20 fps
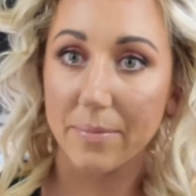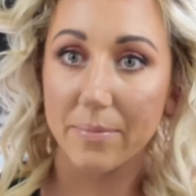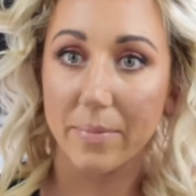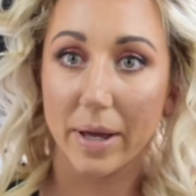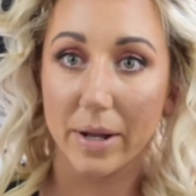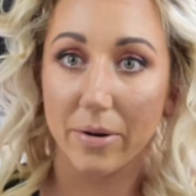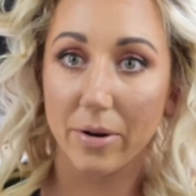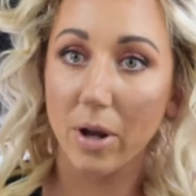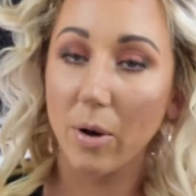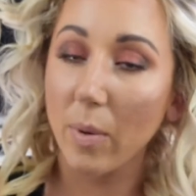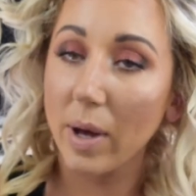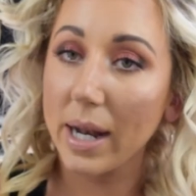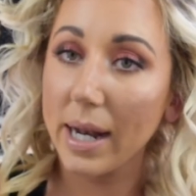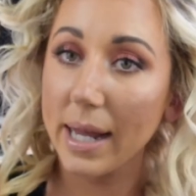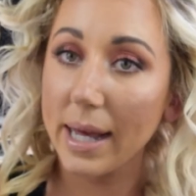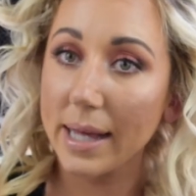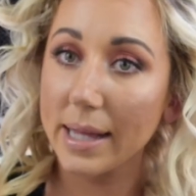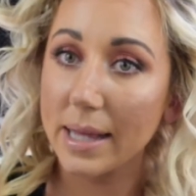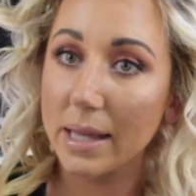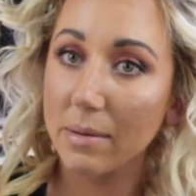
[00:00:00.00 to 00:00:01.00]
I don't know what it
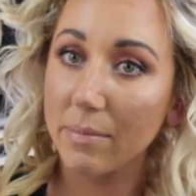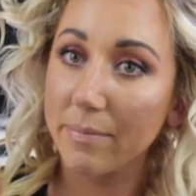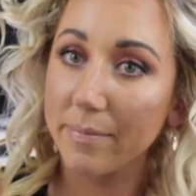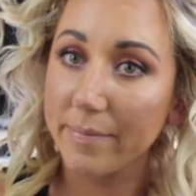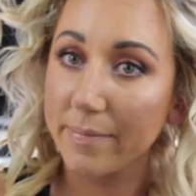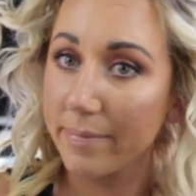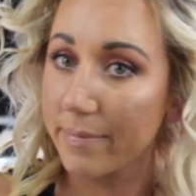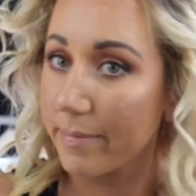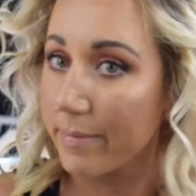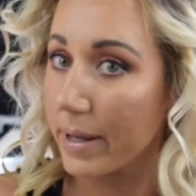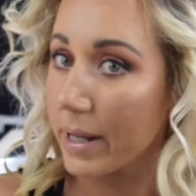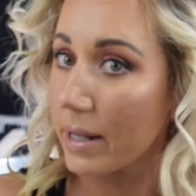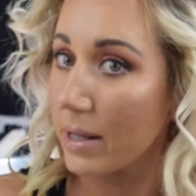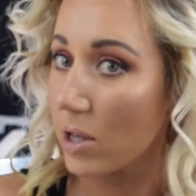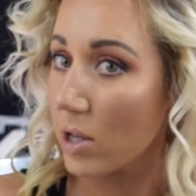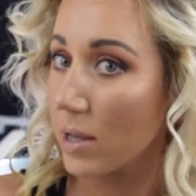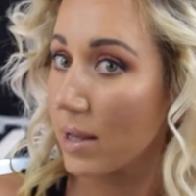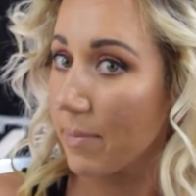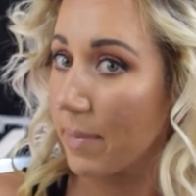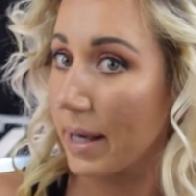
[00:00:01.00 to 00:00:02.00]
is, but it's
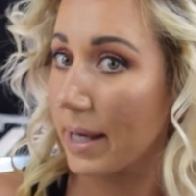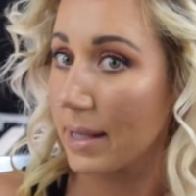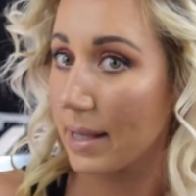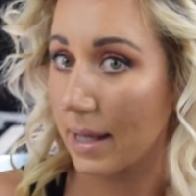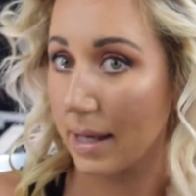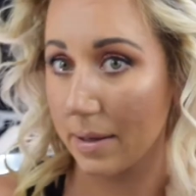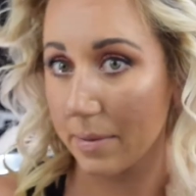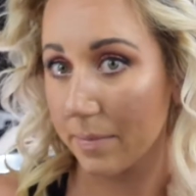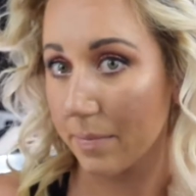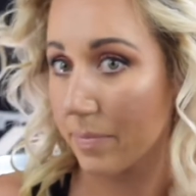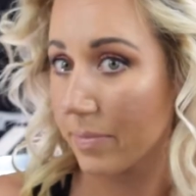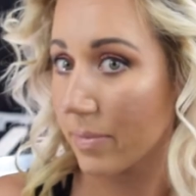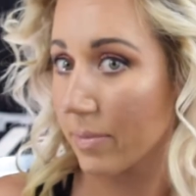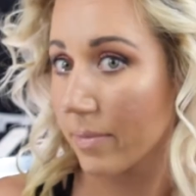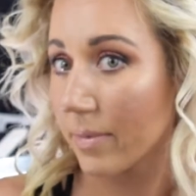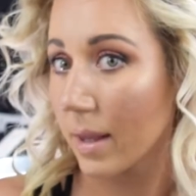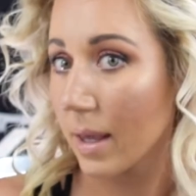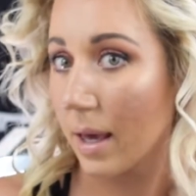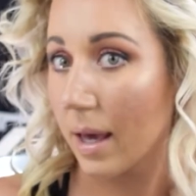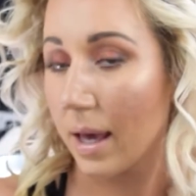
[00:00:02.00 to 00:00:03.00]
just amazing.
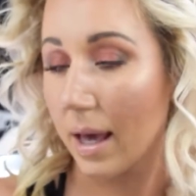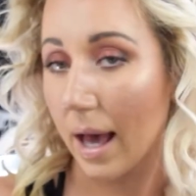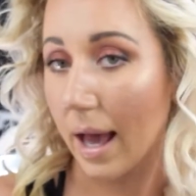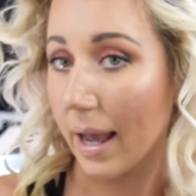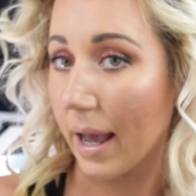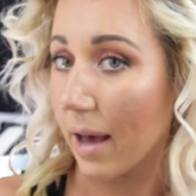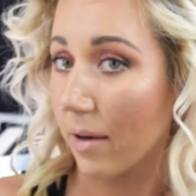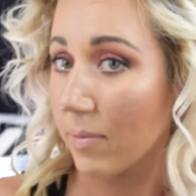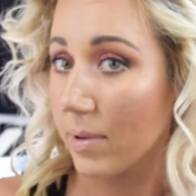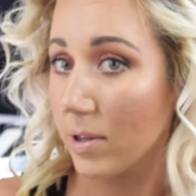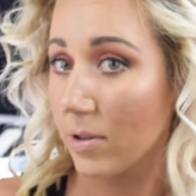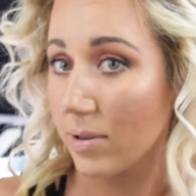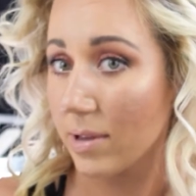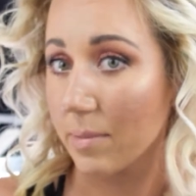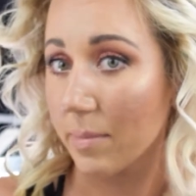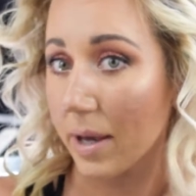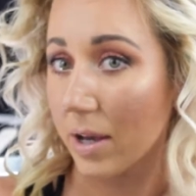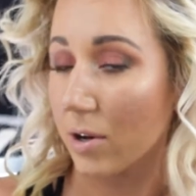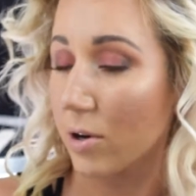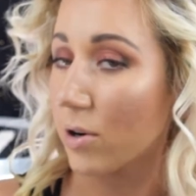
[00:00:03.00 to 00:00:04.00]
I have been using
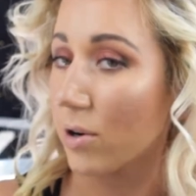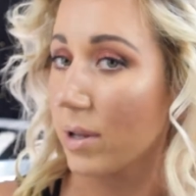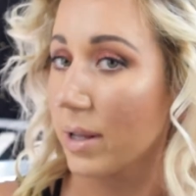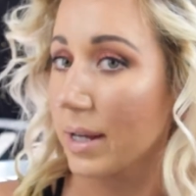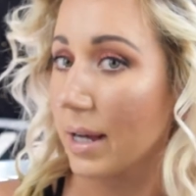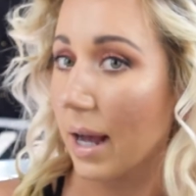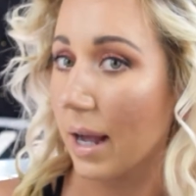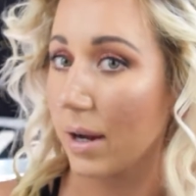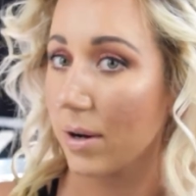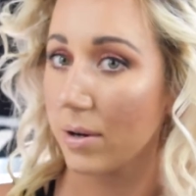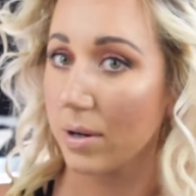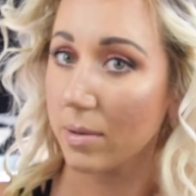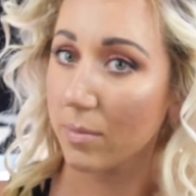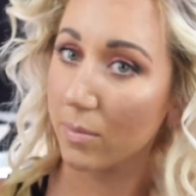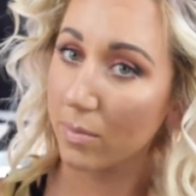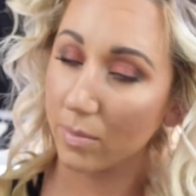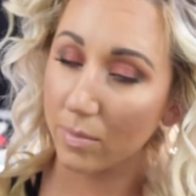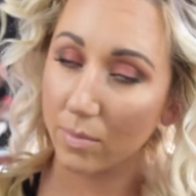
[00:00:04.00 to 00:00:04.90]
my curling iron